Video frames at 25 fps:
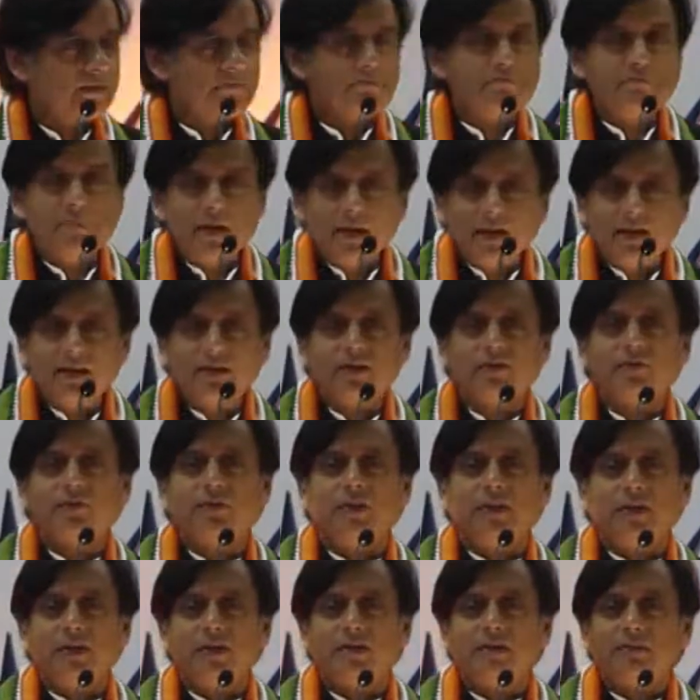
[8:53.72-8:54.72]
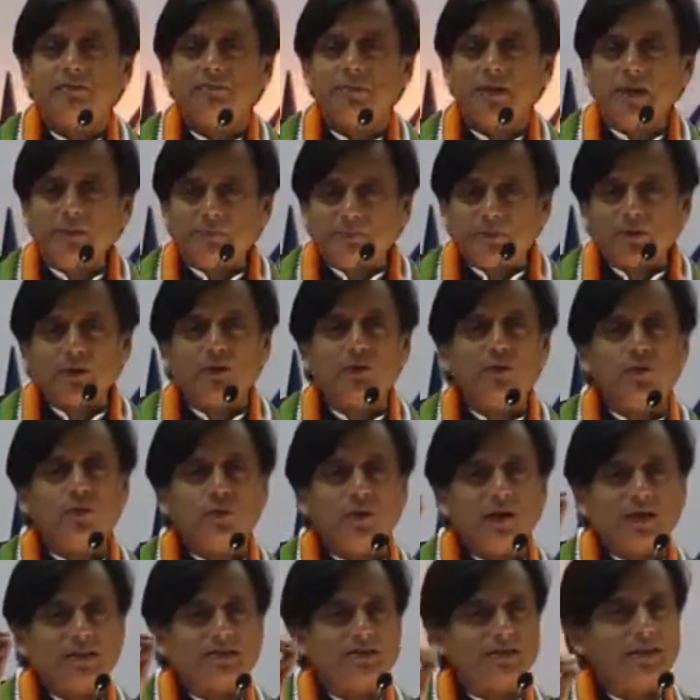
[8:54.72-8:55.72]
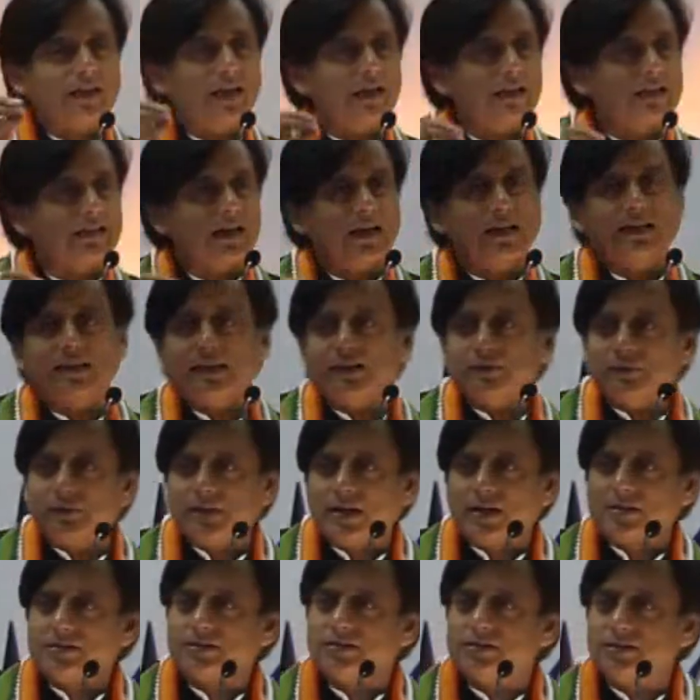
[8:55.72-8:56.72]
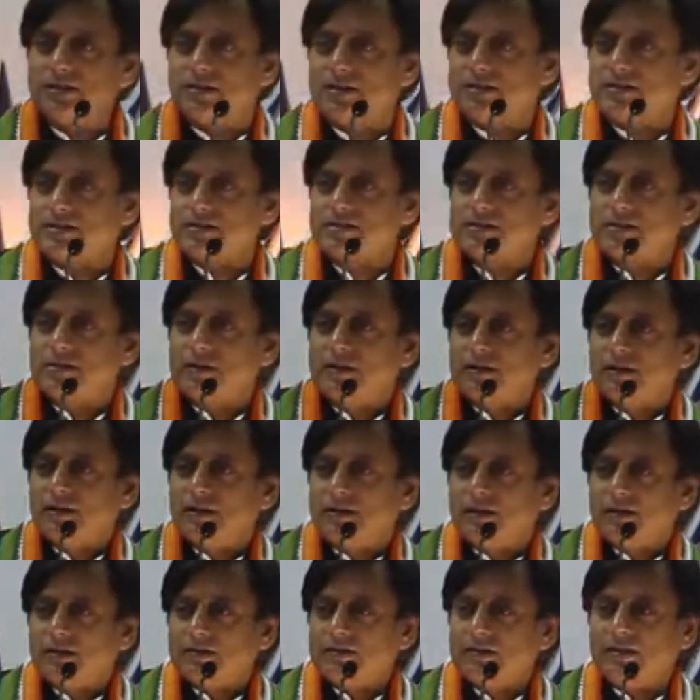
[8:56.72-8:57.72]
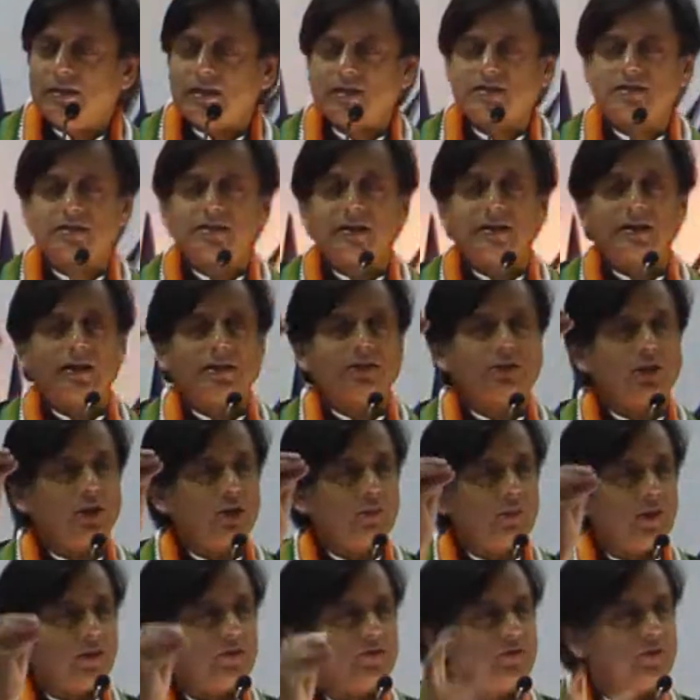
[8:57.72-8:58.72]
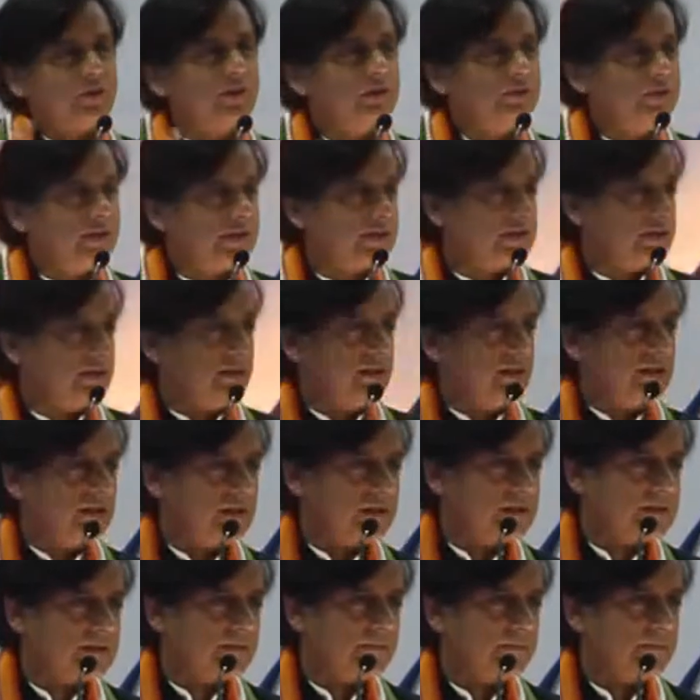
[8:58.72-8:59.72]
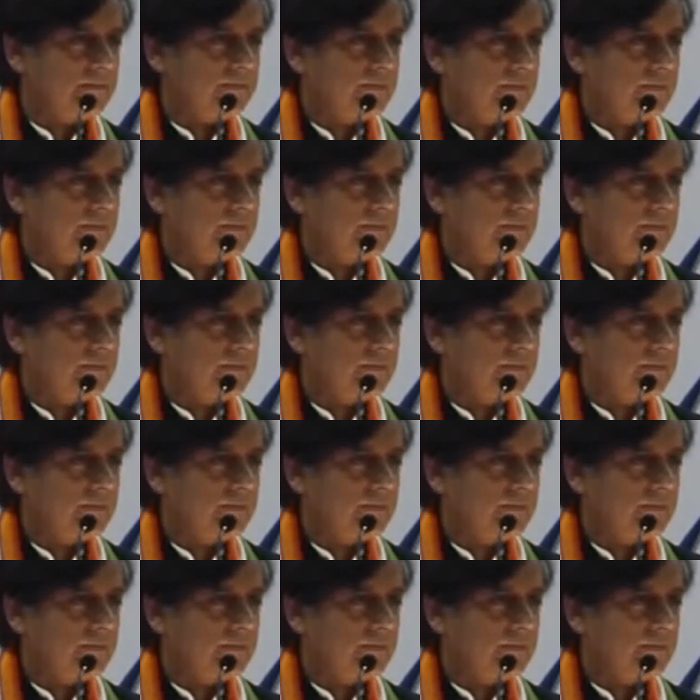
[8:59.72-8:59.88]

Many of the people who worked in Al-Qaeda were engineers. The Lashkar-e-Taiba, full of engineers.